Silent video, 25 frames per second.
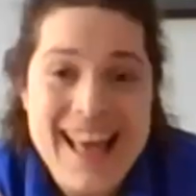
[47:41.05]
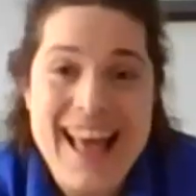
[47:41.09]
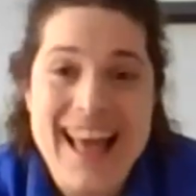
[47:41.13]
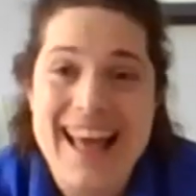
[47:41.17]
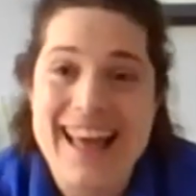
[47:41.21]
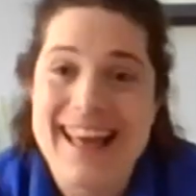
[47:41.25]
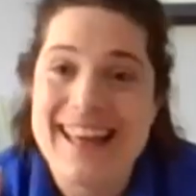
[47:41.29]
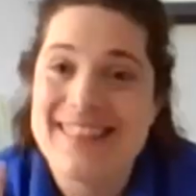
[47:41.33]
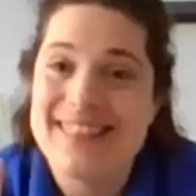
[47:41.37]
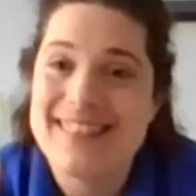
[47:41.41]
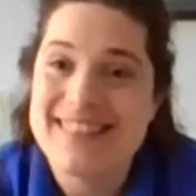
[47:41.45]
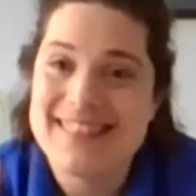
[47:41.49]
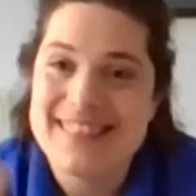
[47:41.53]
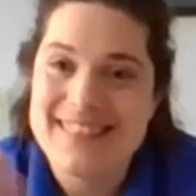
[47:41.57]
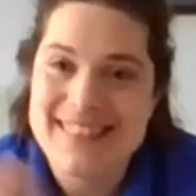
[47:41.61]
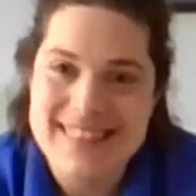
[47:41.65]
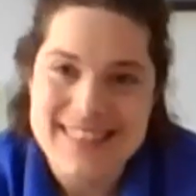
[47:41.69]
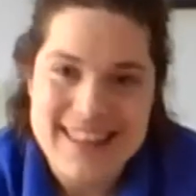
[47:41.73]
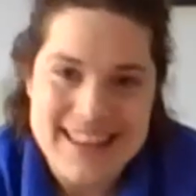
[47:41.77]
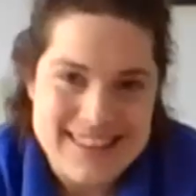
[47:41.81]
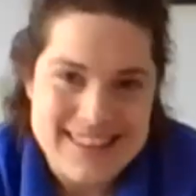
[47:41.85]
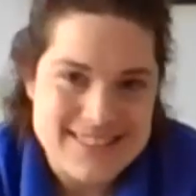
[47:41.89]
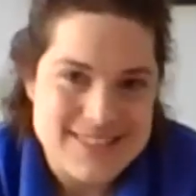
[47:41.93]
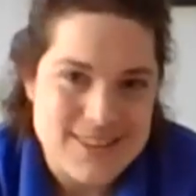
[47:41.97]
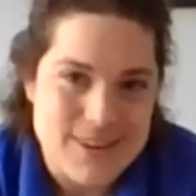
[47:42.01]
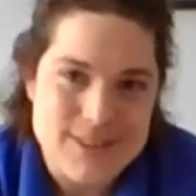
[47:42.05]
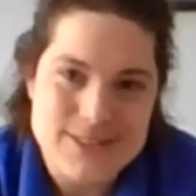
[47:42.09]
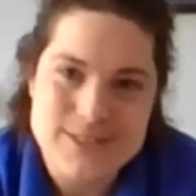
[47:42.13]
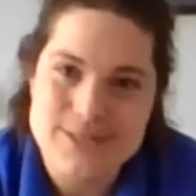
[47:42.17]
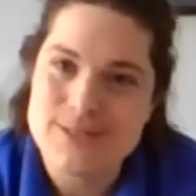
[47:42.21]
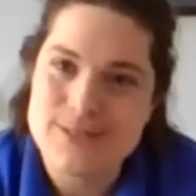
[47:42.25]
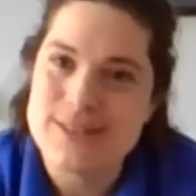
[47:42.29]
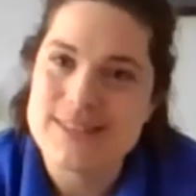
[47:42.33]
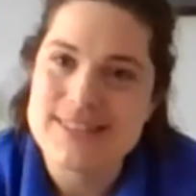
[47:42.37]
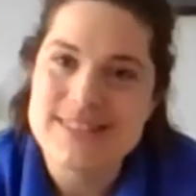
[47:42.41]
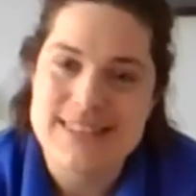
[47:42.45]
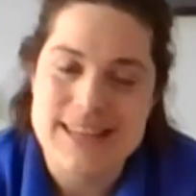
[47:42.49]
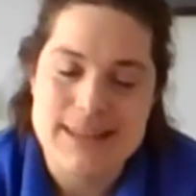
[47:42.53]
And it's also
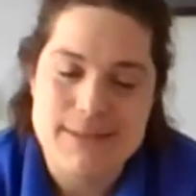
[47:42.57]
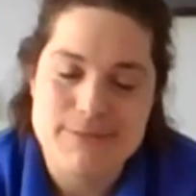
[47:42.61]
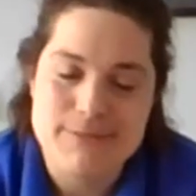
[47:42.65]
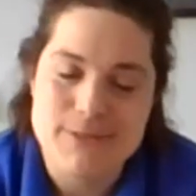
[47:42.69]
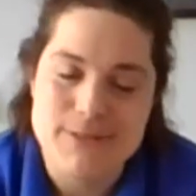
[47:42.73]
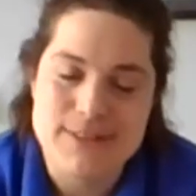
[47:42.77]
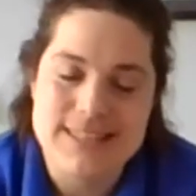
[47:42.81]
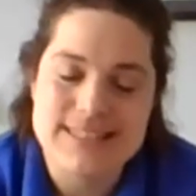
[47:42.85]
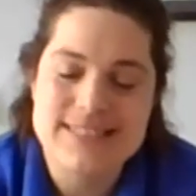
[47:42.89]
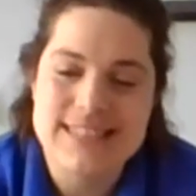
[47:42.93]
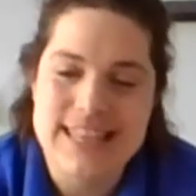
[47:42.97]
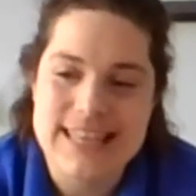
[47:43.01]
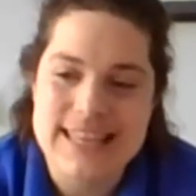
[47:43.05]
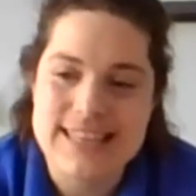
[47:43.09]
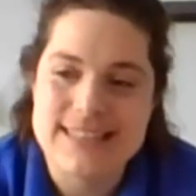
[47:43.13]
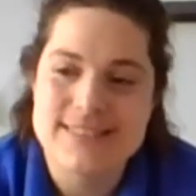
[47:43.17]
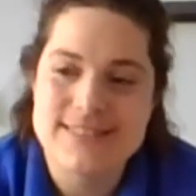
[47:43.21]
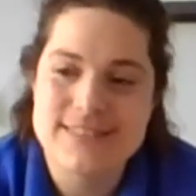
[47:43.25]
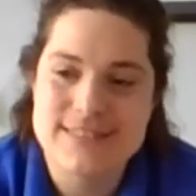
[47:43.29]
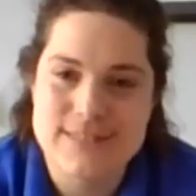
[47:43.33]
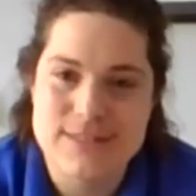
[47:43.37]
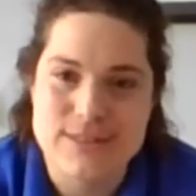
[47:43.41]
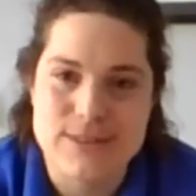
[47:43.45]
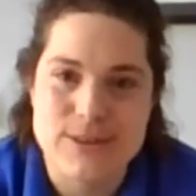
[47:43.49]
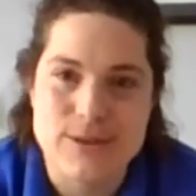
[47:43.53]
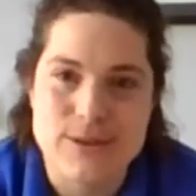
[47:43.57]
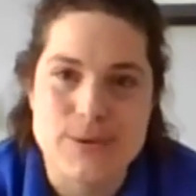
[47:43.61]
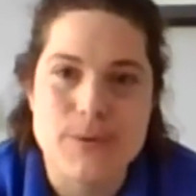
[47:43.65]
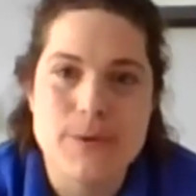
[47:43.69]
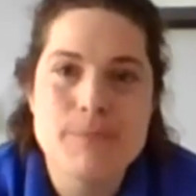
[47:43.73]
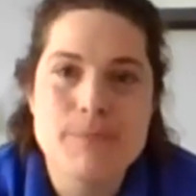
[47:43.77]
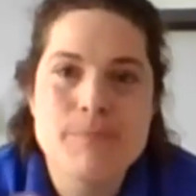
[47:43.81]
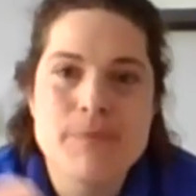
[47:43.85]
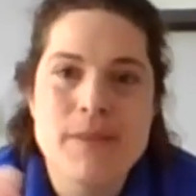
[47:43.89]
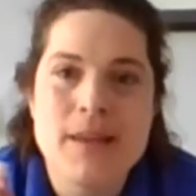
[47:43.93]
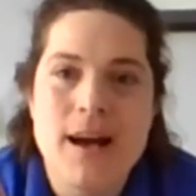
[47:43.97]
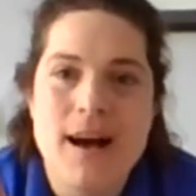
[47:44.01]
the same for this case too.